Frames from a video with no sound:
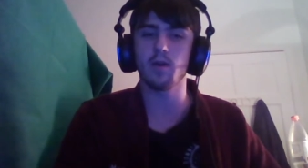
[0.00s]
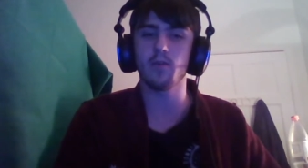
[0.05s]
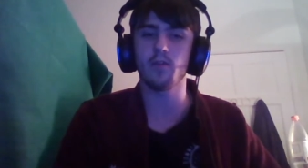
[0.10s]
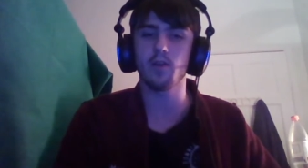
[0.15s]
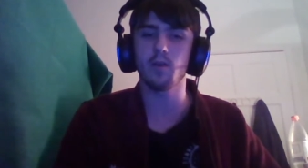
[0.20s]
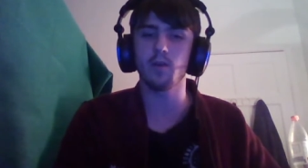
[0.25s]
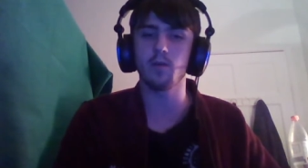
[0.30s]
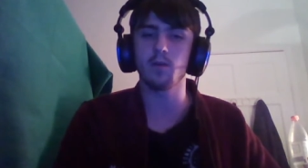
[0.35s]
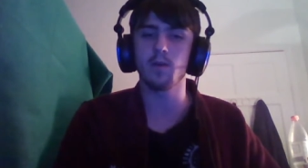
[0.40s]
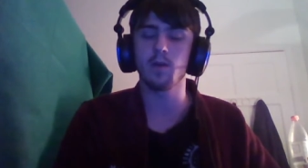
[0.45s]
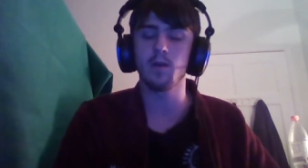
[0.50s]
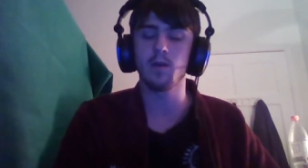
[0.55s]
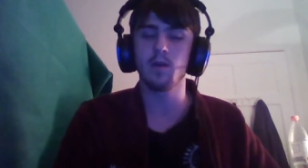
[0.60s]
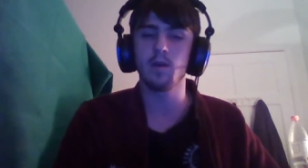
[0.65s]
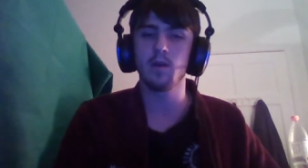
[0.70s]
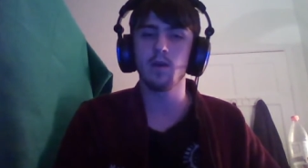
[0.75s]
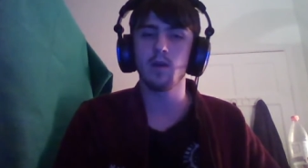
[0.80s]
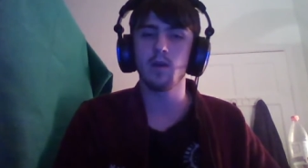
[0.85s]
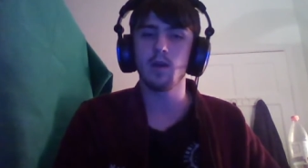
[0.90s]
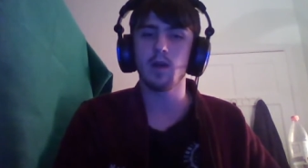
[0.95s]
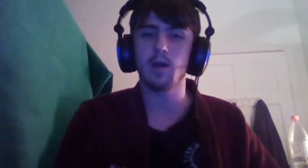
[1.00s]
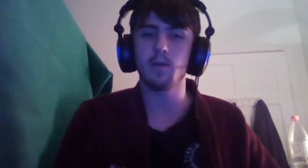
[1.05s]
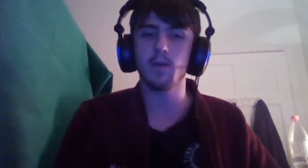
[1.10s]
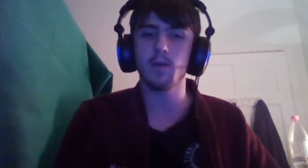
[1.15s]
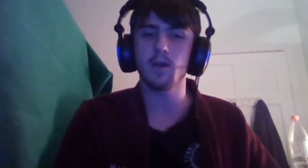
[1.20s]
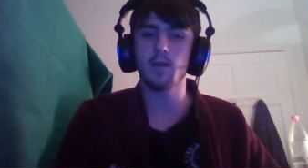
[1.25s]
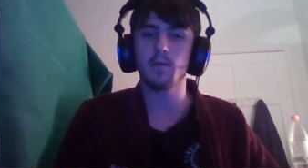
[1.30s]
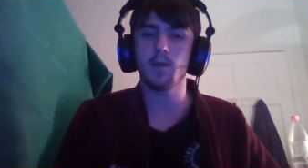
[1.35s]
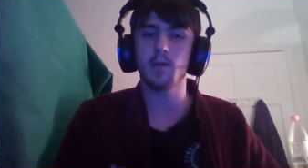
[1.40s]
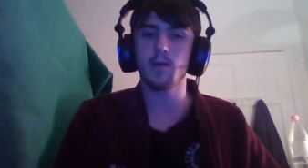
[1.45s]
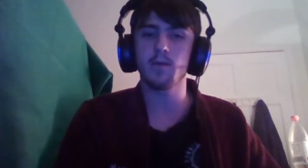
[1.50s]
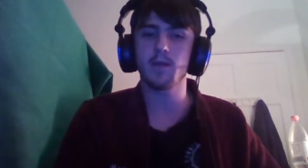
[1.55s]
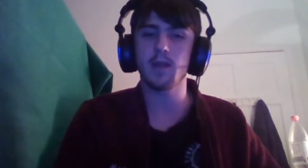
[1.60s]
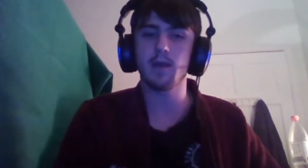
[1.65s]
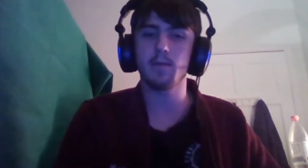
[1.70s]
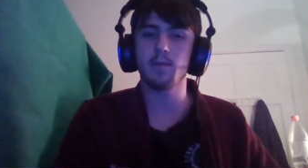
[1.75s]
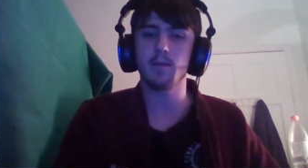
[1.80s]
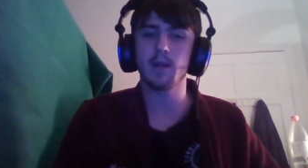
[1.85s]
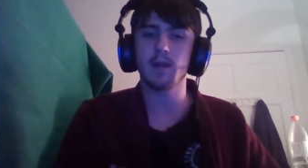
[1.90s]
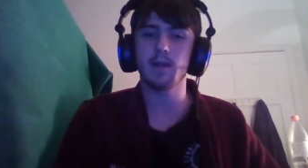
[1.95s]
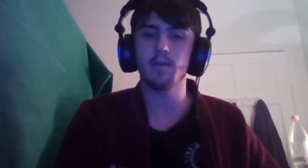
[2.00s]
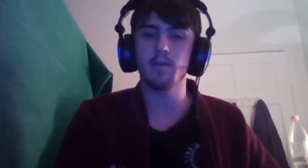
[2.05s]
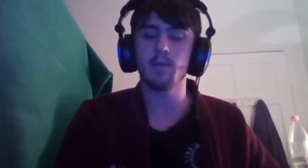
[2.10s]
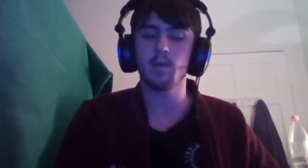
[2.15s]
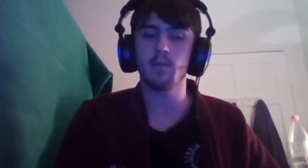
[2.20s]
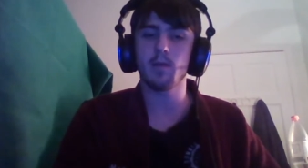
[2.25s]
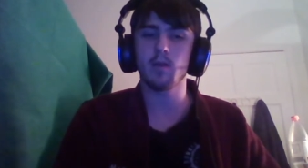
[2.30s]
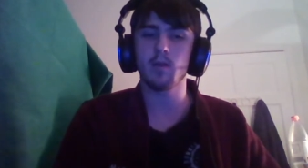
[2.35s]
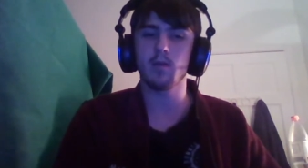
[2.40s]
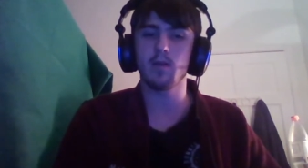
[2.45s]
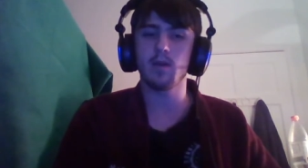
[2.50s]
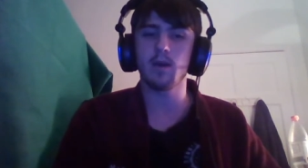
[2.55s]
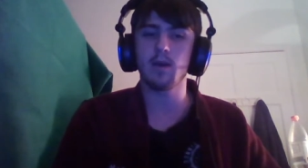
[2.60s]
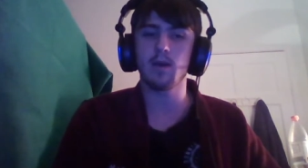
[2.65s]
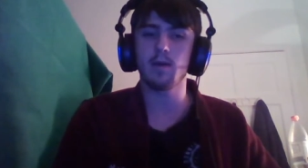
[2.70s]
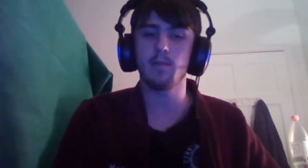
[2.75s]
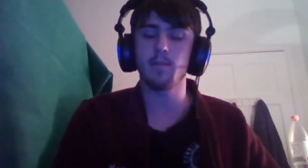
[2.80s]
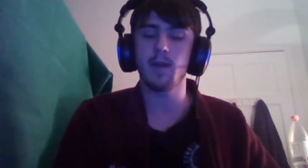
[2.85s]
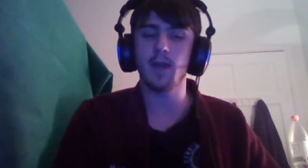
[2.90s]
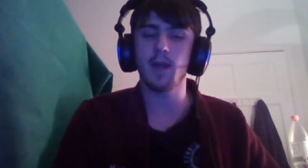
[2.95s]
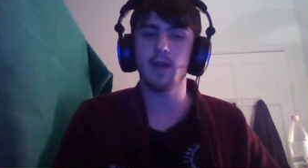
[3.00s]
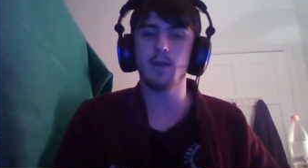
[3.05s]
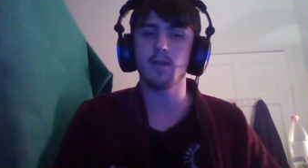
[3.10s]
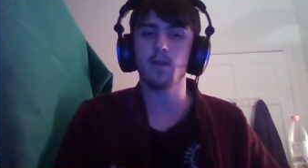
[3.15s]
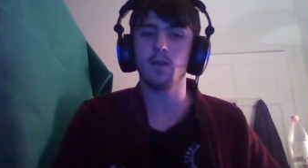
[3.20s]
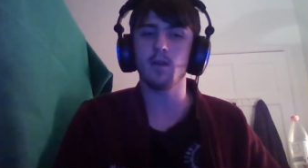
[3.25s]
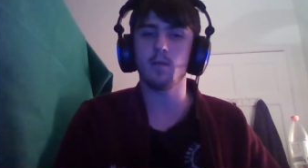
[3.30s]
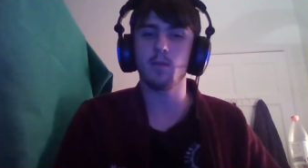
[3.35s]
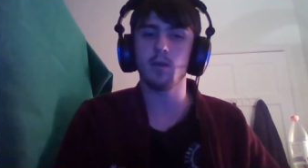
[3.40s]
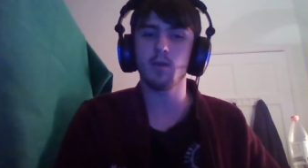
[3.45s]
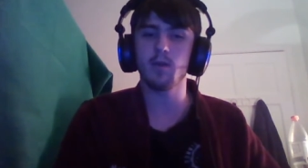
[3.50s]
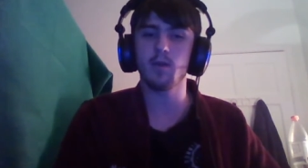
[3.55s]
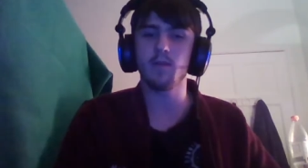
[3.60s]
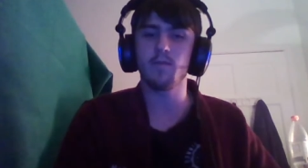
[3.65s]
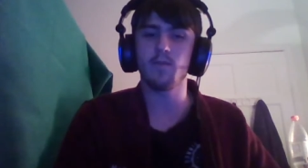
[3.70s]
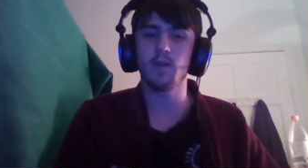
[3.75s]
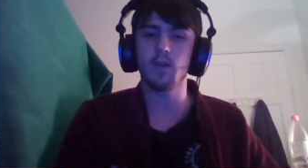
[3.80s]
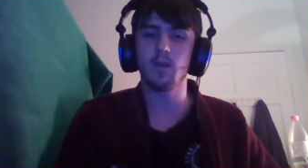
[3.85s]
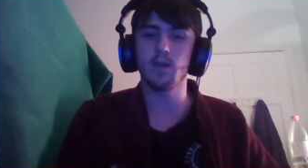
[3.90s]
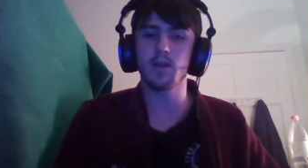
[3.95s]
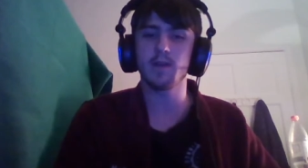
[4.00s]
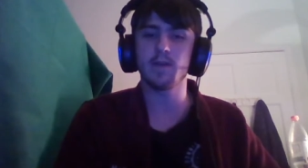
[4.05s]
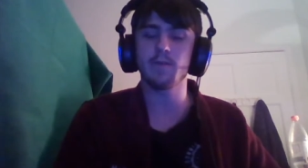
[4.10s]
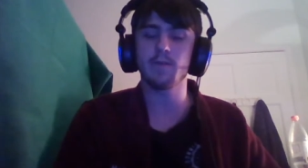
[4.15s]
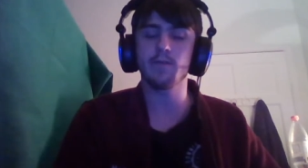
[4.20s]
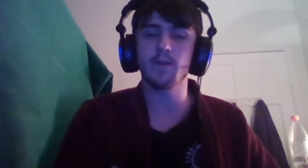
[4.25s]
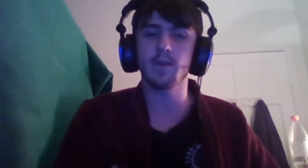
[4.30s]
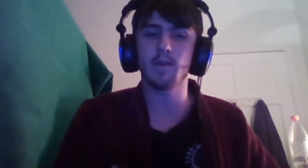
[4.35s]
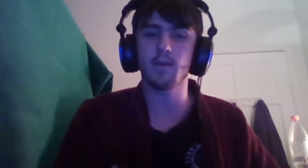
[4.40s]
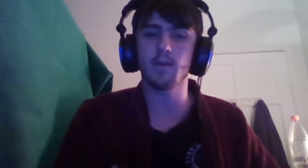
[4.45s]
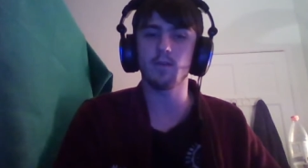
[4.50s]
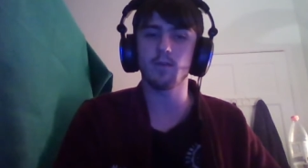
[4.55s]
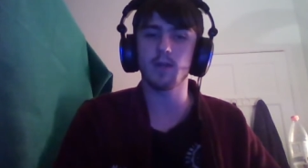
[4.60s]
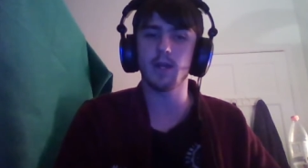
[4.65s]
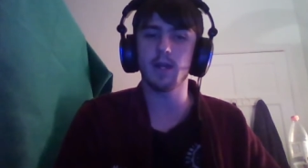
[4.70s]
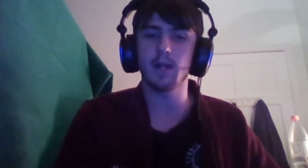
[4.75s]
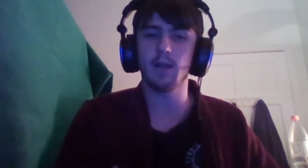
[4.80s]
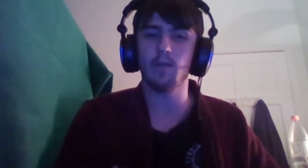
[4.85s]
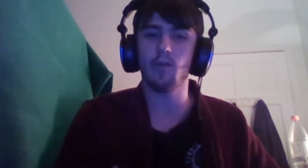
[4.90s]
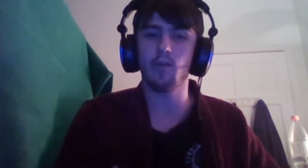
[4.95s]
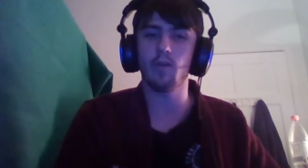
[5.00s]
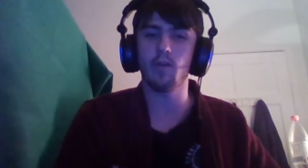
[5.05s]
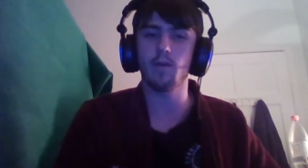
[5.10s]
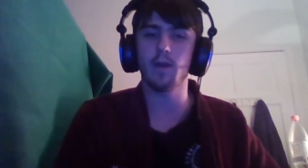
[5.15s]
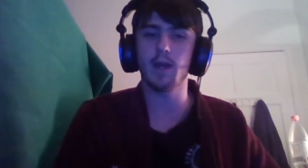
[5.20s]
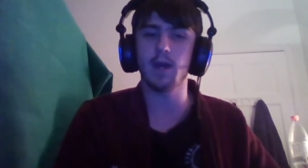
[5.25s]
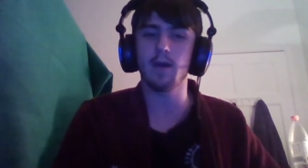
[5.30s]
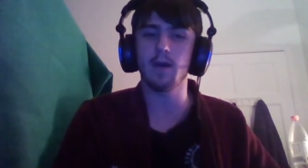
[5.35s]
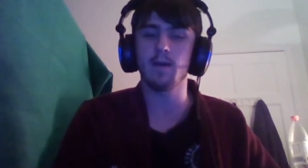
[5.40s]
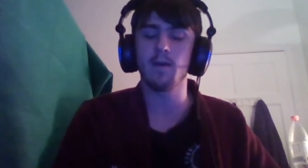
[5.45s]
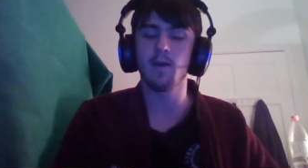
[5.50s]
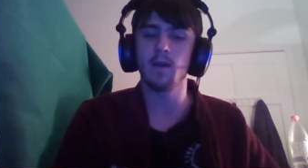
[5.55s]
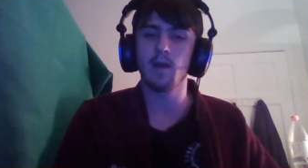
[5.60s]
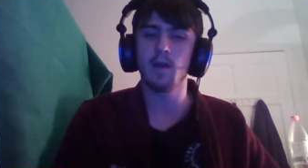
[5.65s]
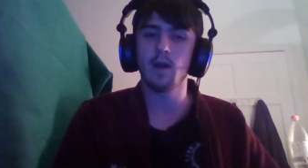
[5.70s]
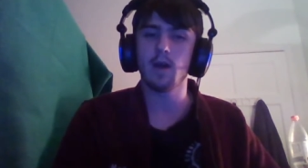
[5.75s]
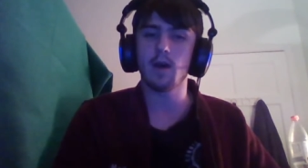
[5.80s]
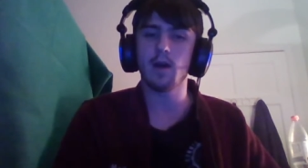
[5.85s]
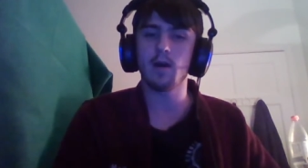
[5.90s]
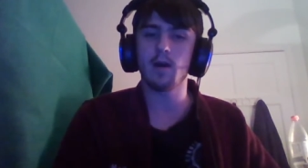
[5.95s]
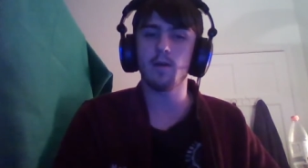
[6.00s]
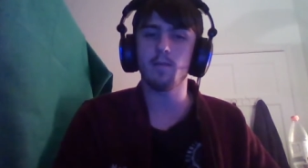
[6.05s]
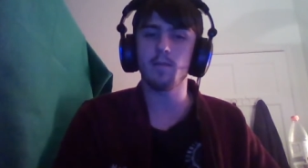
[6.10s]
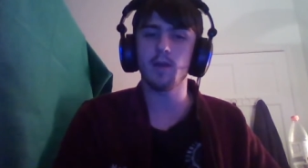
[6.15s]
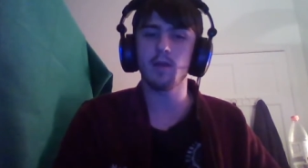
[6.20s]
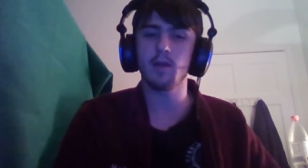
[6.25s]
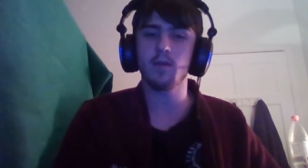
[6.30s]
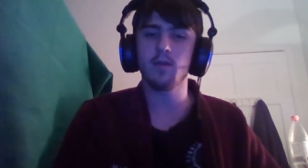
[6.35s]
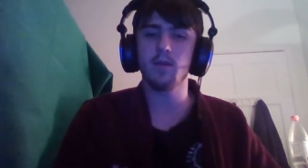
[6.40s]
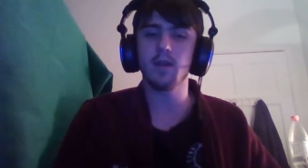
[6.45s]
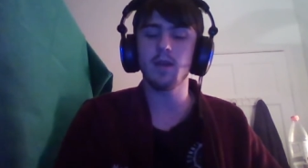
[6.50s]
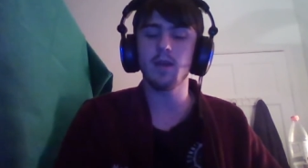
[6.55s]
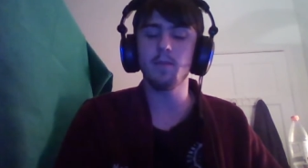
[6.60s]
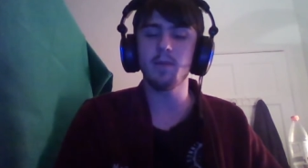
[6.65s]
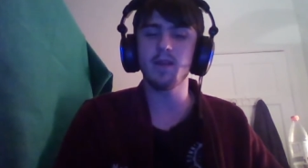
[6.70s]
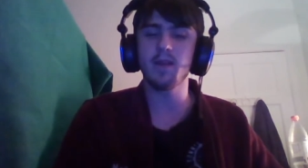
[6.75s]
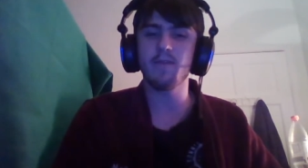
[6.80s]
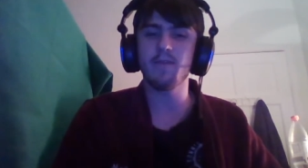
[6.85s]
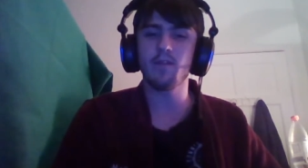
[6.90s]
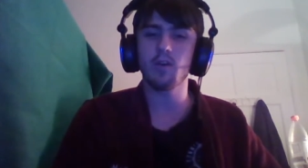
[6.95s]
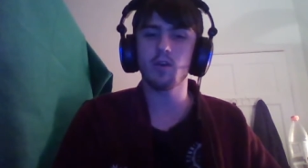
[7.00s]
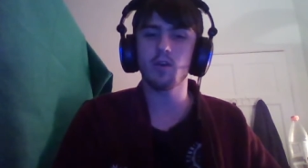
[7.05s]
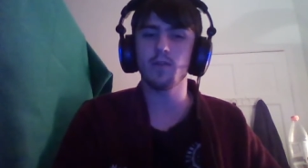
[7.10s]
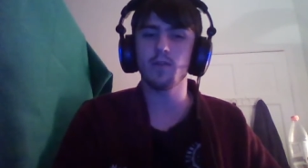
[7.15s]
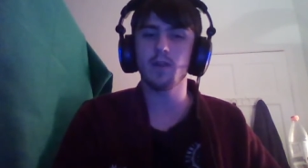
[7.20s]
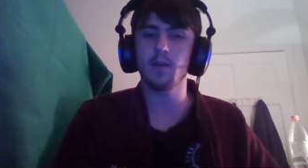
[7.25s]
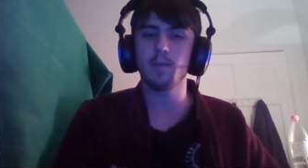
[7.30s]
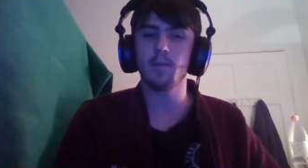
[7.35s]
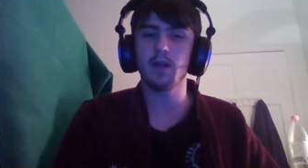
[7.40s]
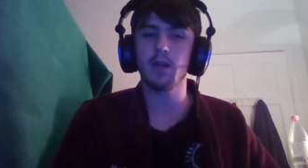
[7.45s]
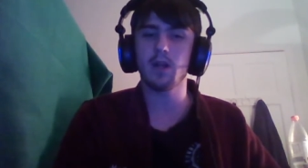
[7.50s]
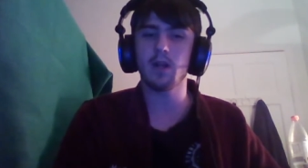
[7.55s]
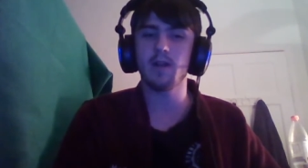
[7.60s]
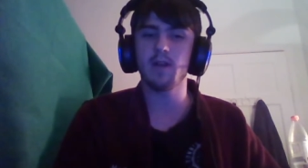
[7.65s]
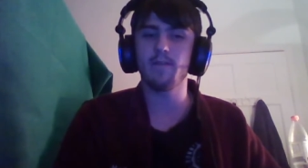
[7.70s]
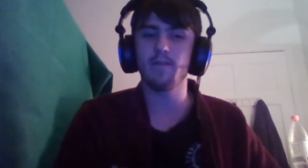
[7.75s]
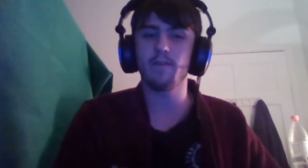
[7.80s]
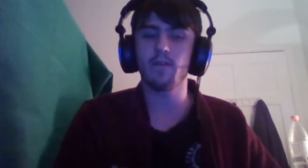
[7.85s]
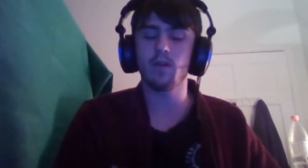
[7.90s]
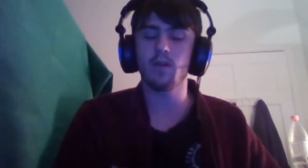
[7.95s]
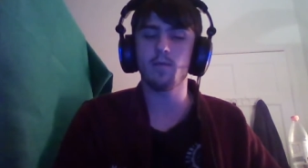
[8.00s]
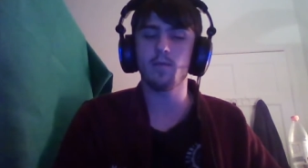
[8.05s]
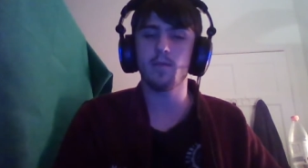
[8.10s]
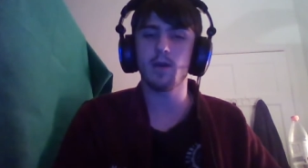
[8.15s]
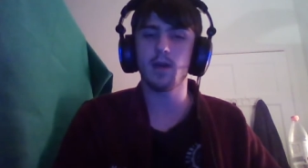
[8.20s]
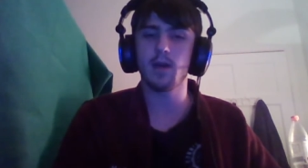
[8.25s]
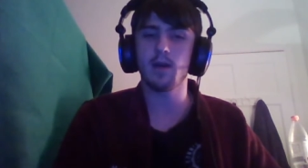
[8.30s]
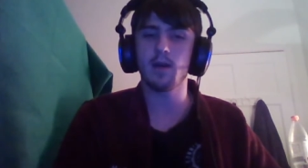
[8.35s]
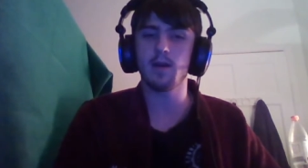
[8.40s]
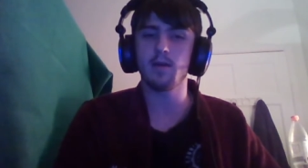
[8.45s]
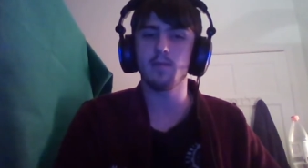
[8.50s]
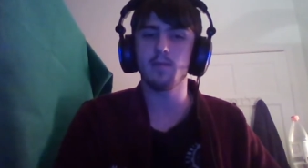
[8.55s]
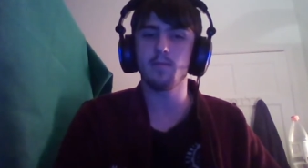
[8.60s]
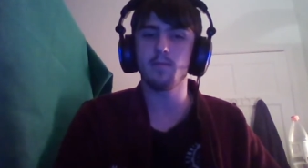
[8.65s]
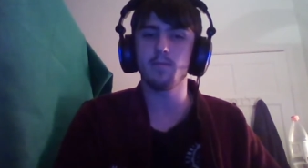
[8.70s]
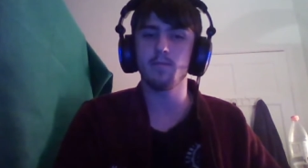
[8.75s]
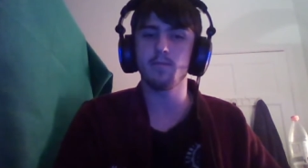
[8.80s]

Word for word: So I will upload them, get them up, uh, made and uploaded for you guys every single day. So yeah, um, it, they'll be different because they'll be live from um,